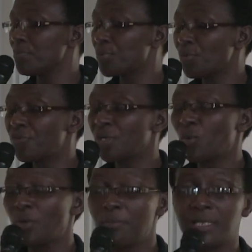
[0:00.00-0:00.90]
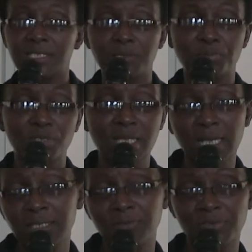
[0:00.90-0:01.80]
Improving Women's
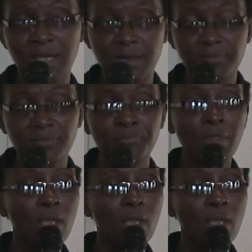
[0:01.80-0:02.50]
Reproductive Health.